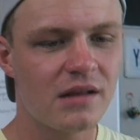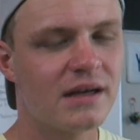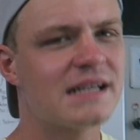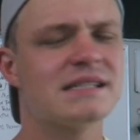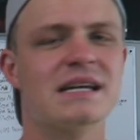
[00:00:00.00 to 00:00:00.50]

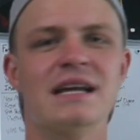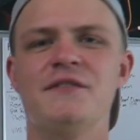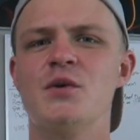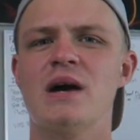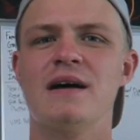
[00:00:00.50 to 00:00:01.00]
like I said,
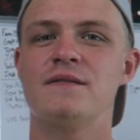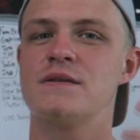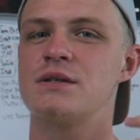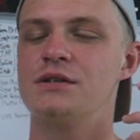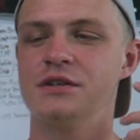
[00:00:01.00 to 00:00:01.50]
if you
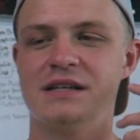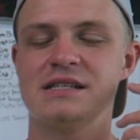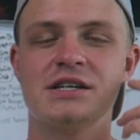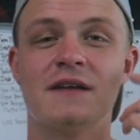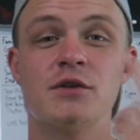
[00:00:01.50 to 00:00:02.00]
have, let's
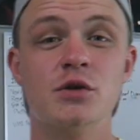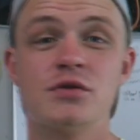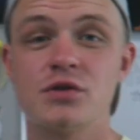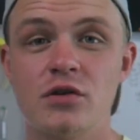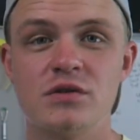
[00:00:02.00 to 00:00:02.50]
say you have 2
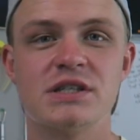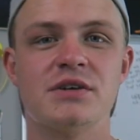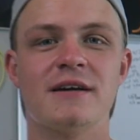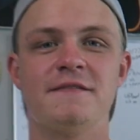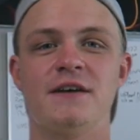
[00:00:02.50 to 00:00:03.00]
soles and
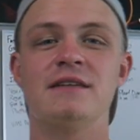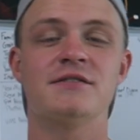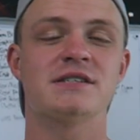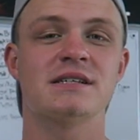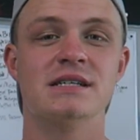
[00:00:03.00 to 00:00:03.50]
you have 5
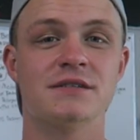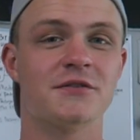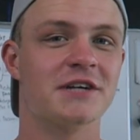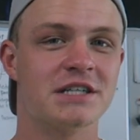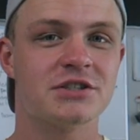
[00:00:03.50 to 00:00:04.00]
different skins
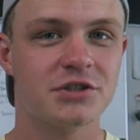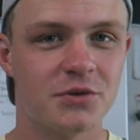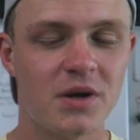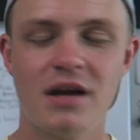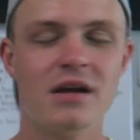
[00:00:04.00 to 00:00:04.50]
for each
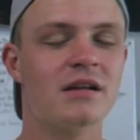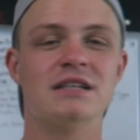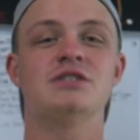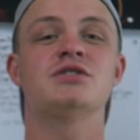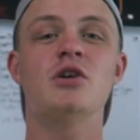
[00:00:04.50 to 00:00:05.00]
shoe.
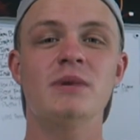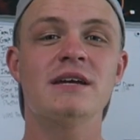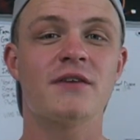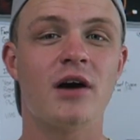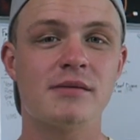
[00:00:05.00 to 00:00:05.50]
There's just so many
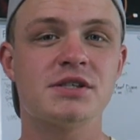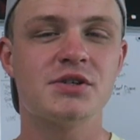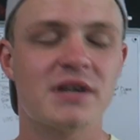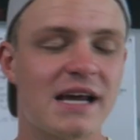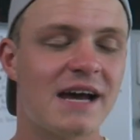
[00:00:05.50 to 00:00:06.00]
different
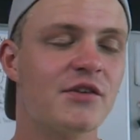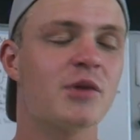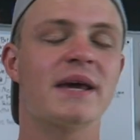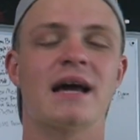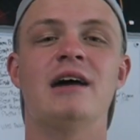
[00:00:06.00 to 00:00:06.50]
options you can have. You
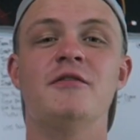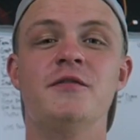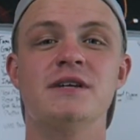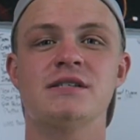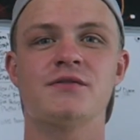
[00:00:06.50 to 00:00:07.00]
can make
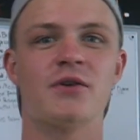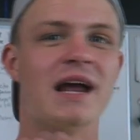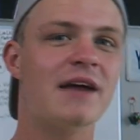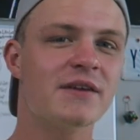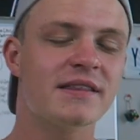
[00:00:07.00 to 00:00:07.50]
outfits
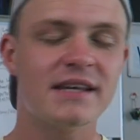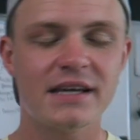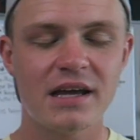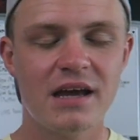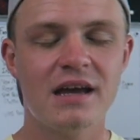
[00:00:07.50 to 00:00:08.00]
for
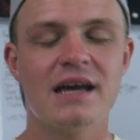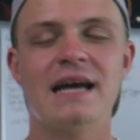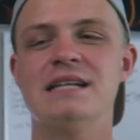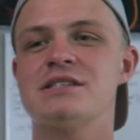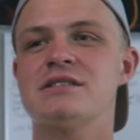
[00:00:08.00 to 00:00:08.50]
everything.
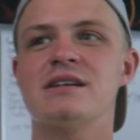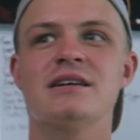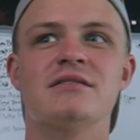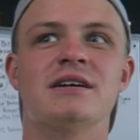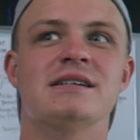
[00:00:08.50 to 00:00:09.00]
And it's just
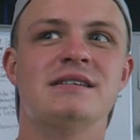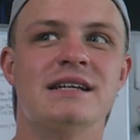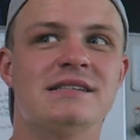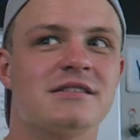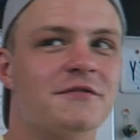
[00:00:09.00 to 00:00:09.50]
like I
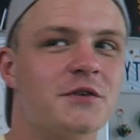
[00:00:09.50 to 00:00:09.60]
said, it's the